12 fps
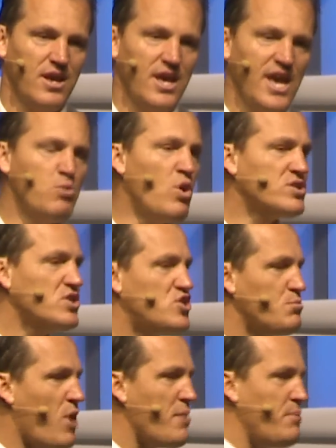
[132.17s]
And it wasn't
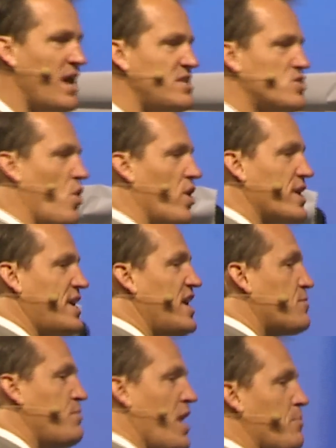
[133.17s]
until my mentor
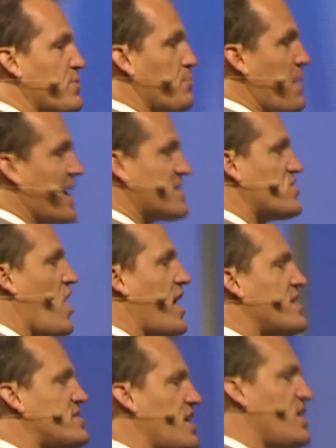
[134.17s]
kicked me up the backside
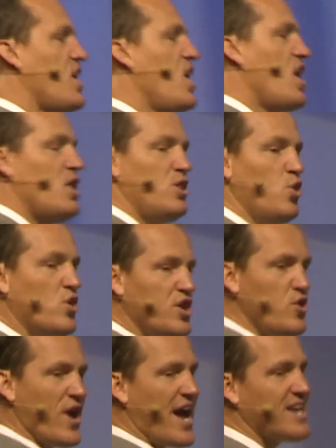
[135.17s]
and said, look at
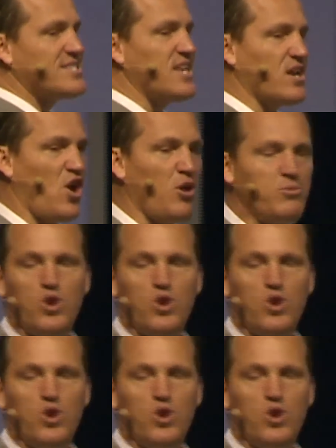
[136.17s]
your asset column.